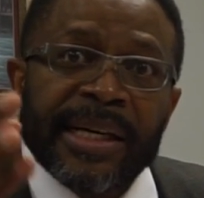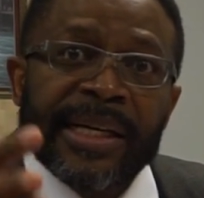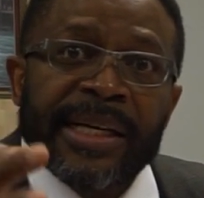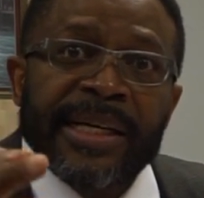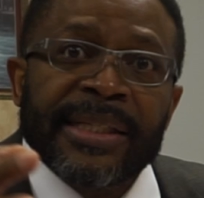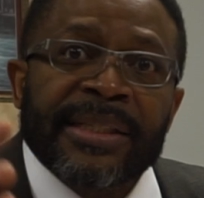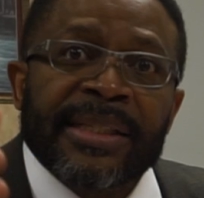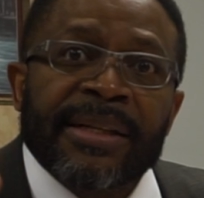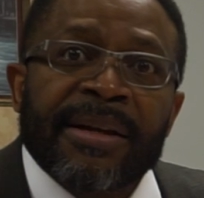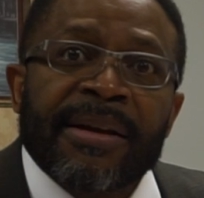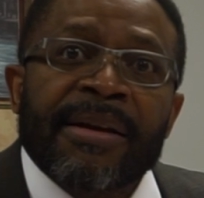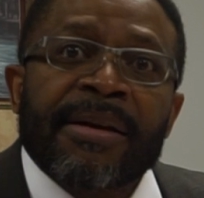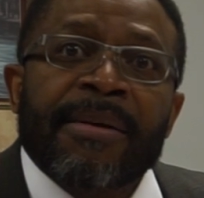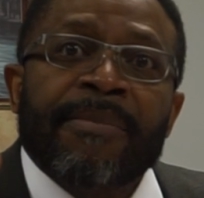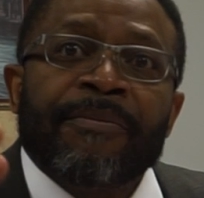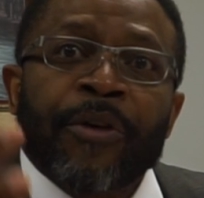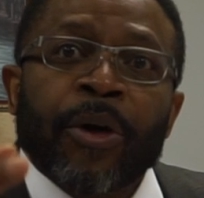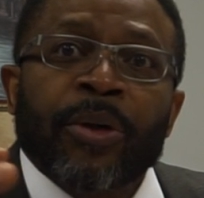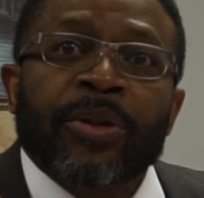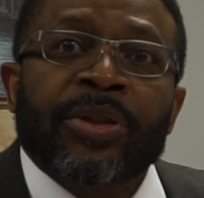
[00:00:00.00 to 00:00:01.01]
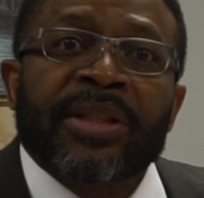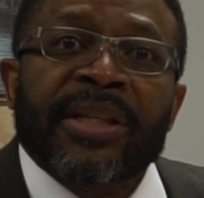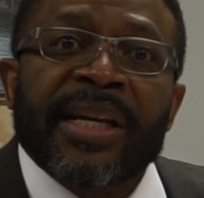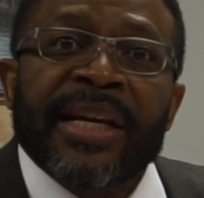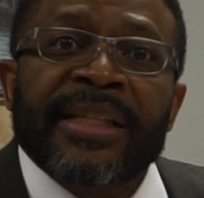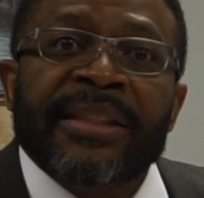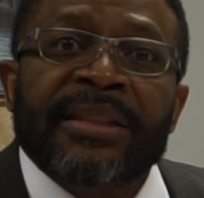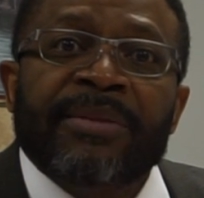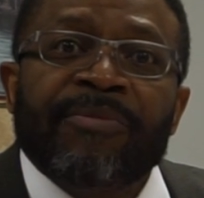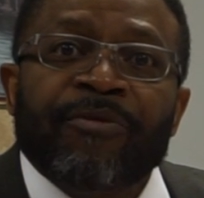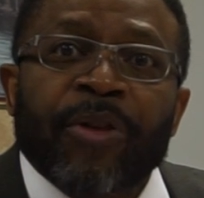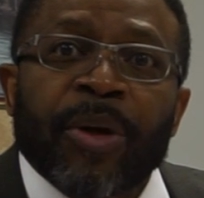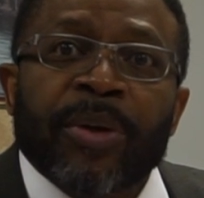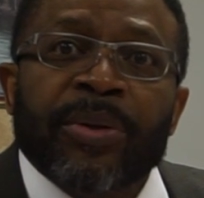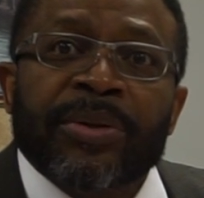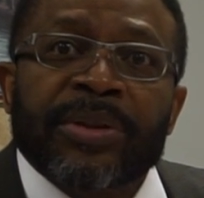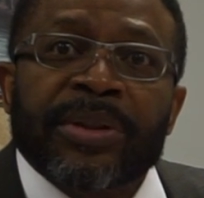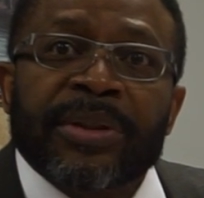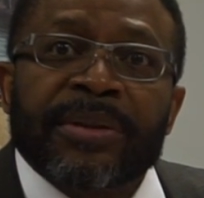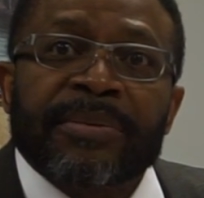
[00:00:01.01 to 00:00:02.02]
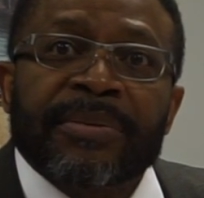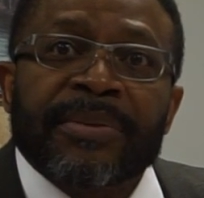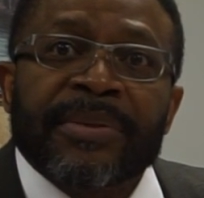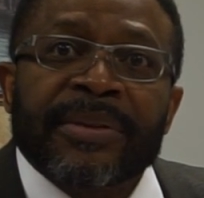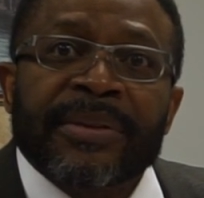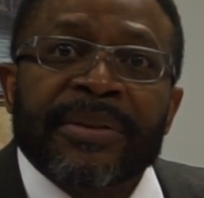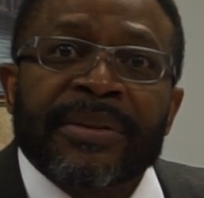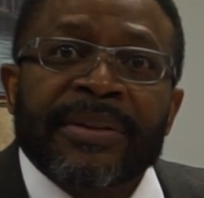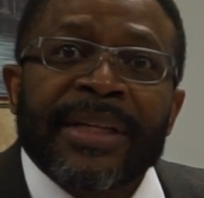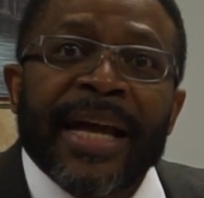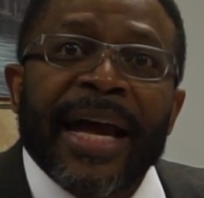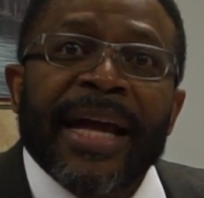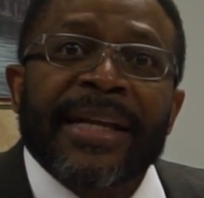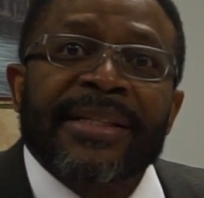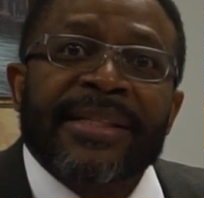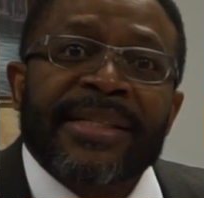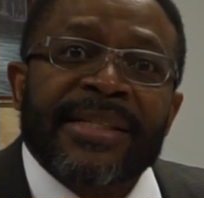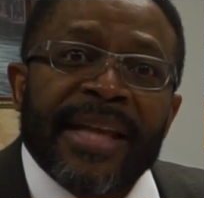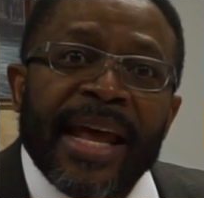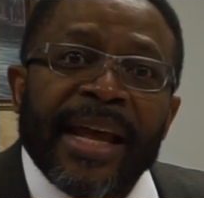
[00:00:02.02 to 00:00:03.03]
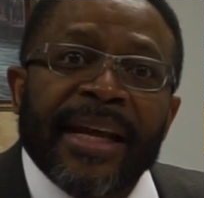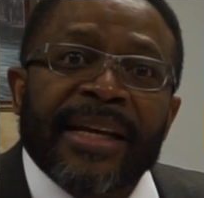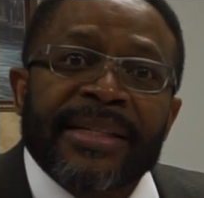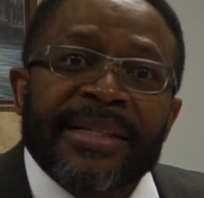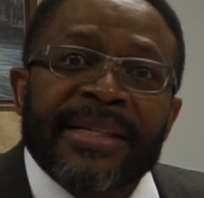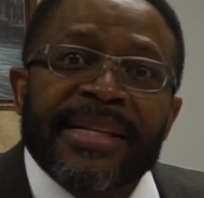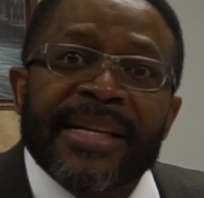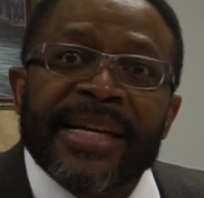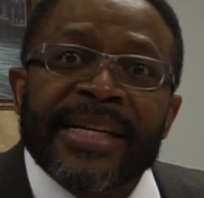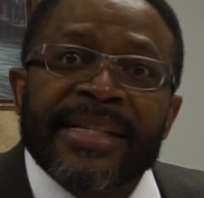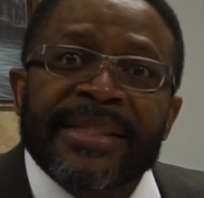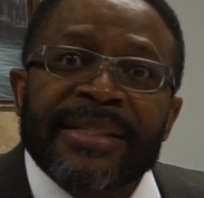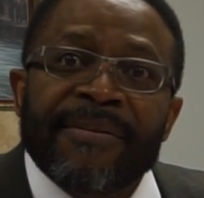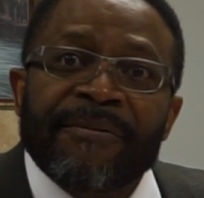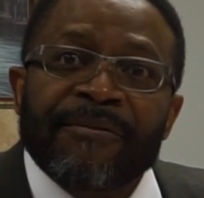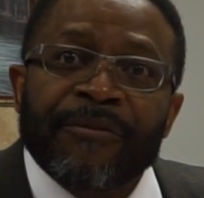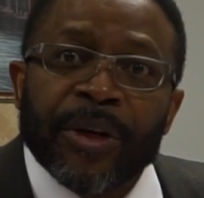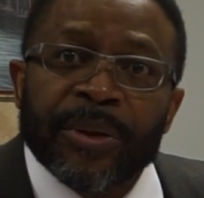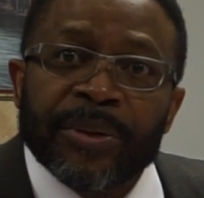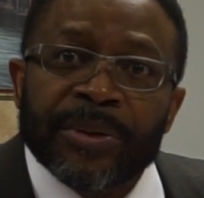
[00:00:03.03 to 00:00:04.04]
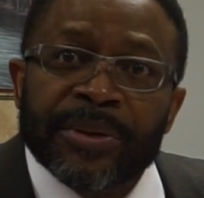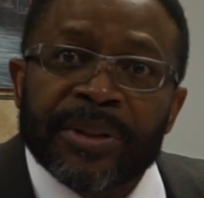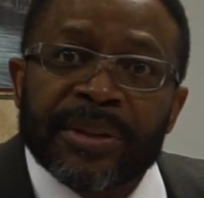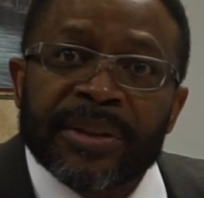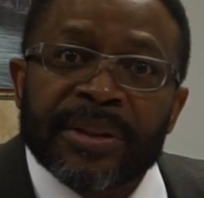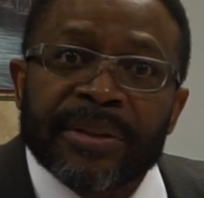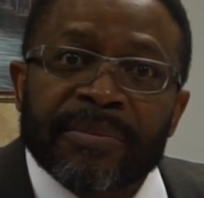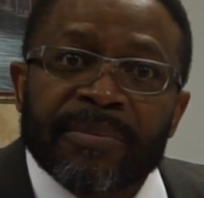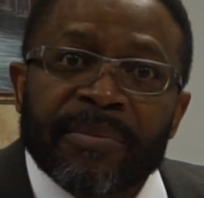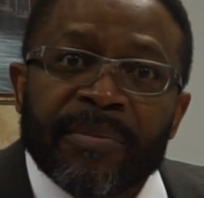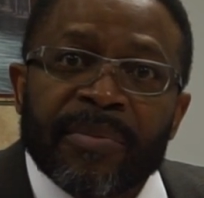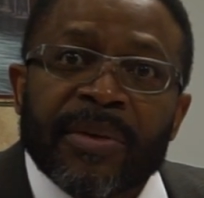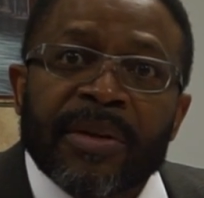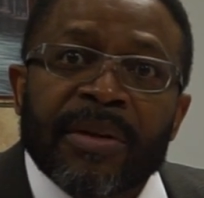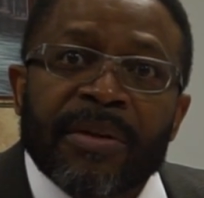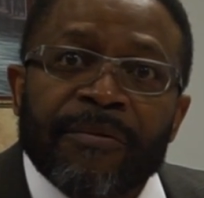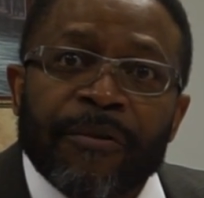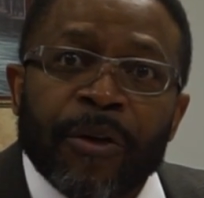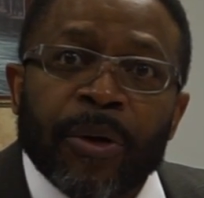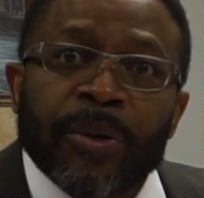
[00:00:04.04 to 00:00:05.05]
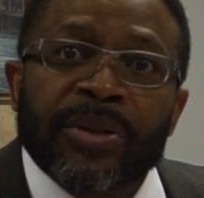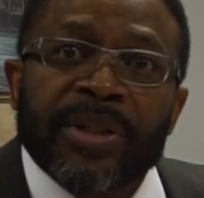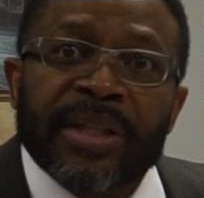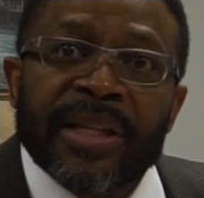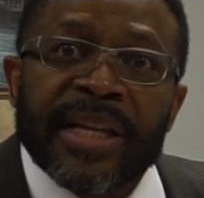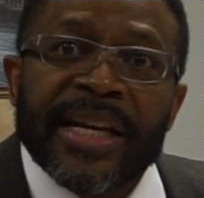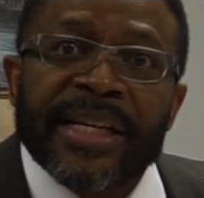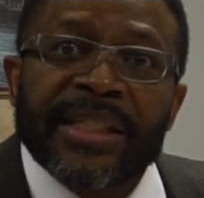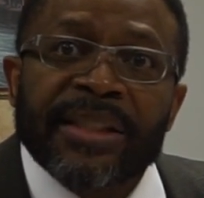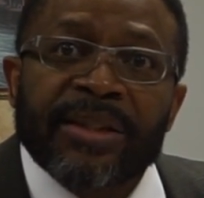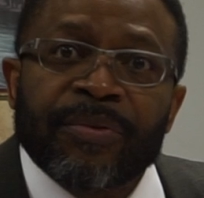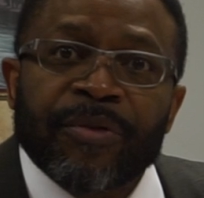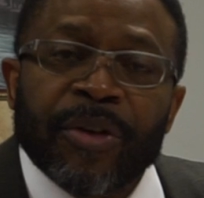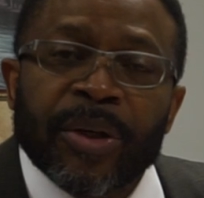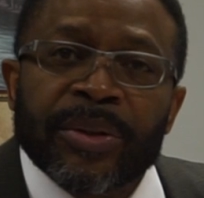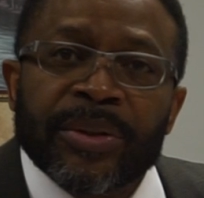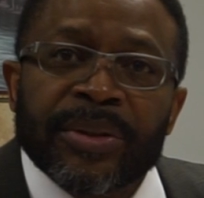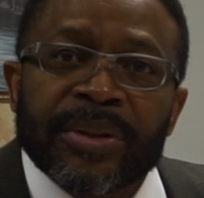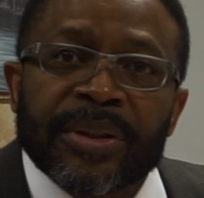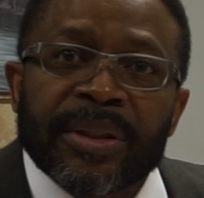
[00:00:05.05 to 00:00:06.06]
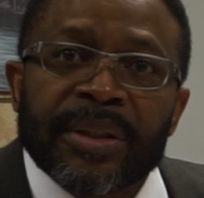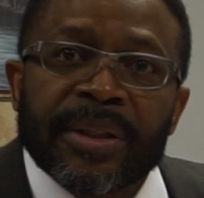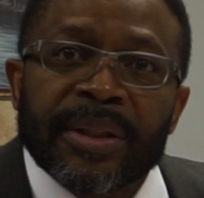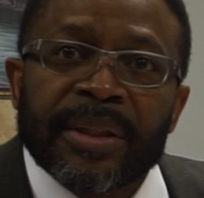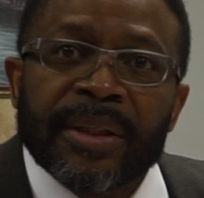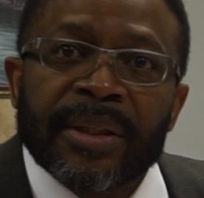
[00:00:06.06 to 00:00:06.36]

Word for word: It's first things first, not second thing first. First things first.